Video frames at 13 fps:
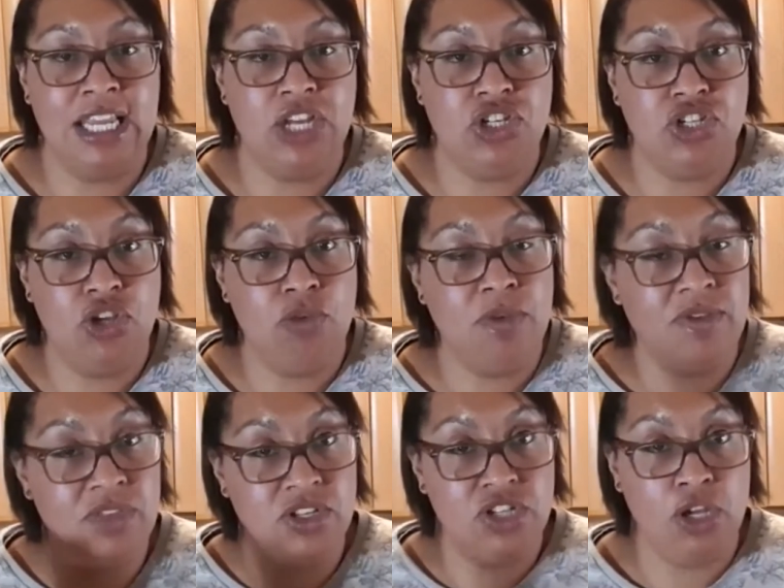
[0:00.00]
issue
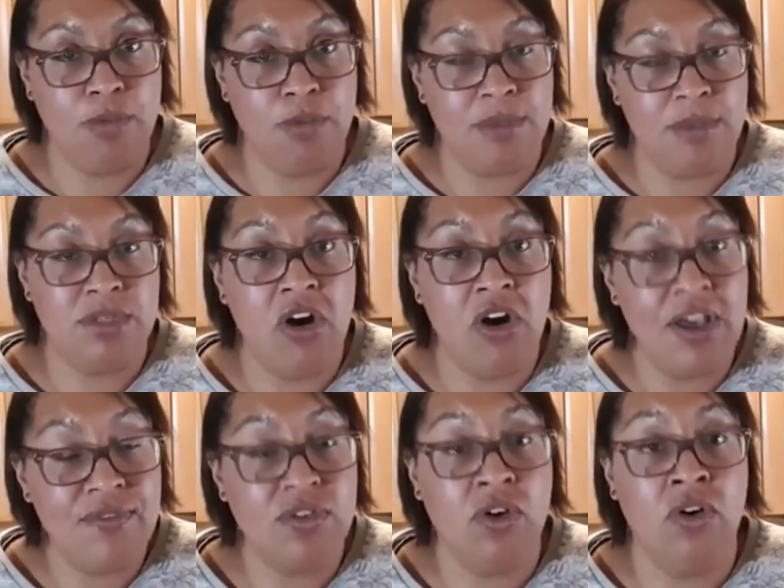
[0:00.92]
with the 2 pups that
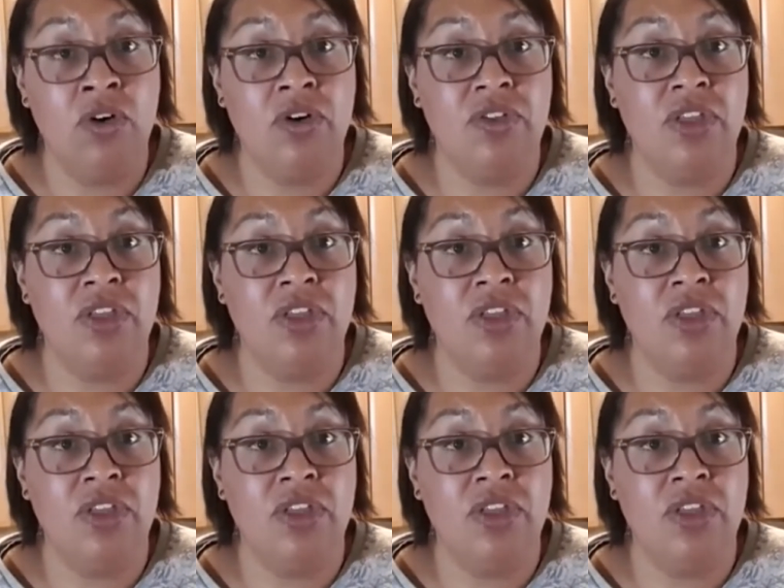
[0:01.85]
I've got,